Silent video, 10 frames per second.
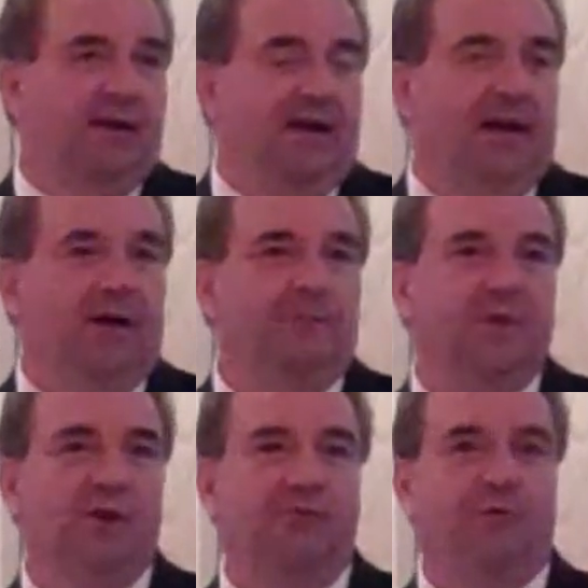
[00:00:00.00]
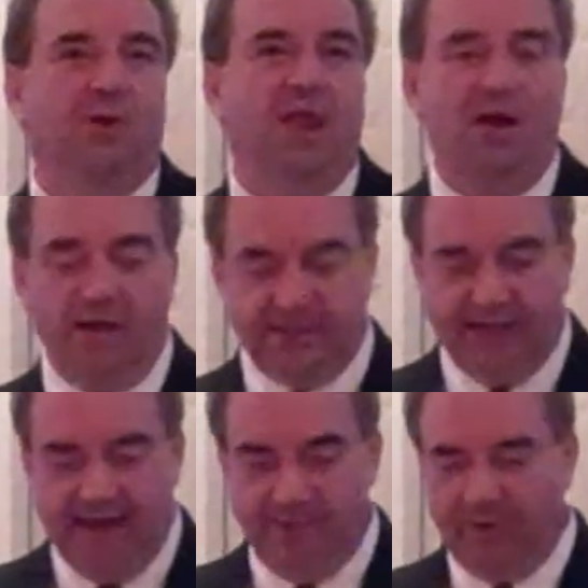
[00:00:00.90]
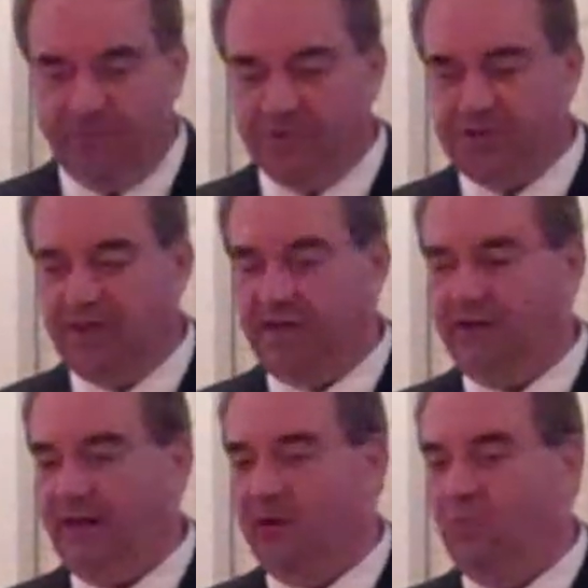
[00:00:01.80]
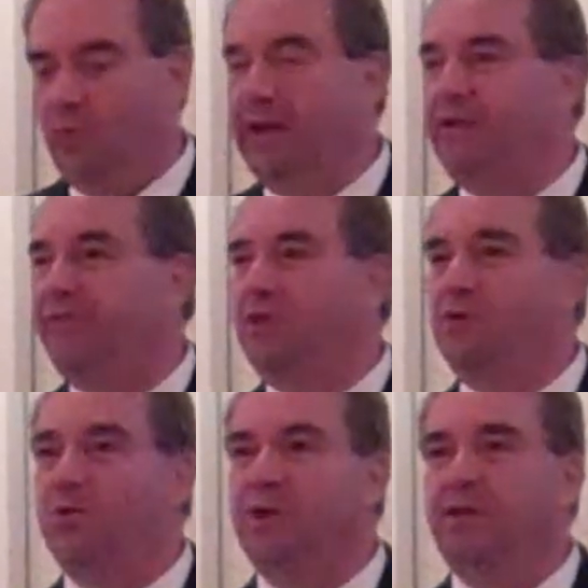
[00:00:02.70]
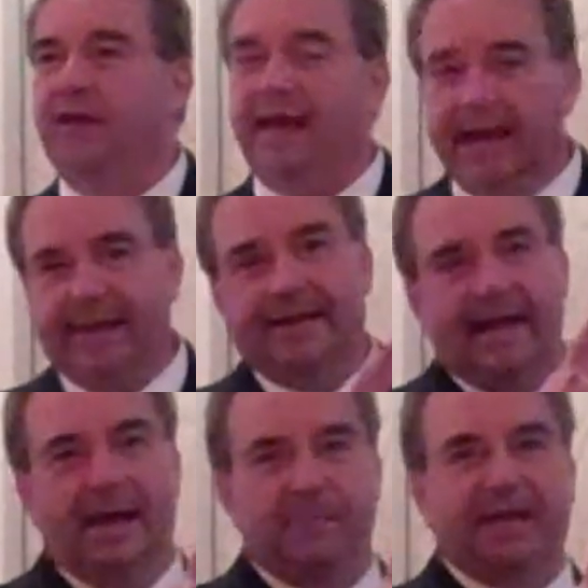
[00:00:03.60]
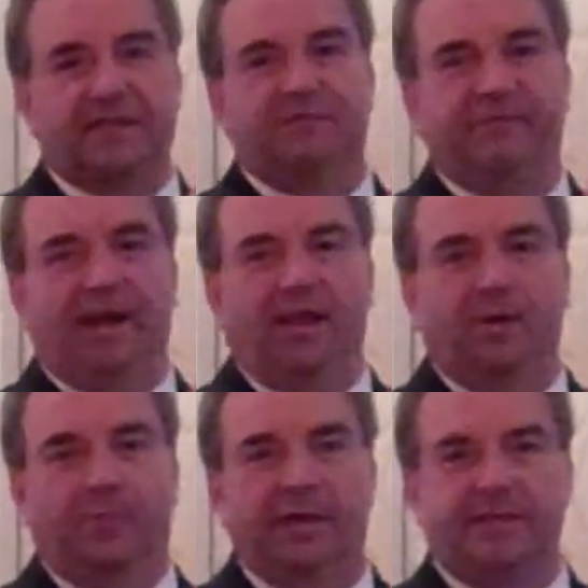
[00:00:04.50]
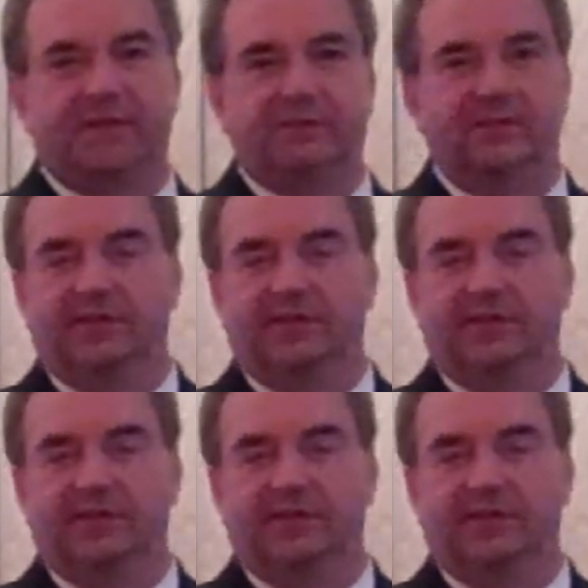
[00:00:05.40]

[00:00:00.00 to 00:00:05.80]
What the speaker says: You know, for a long time in Virginia, we viewed economic development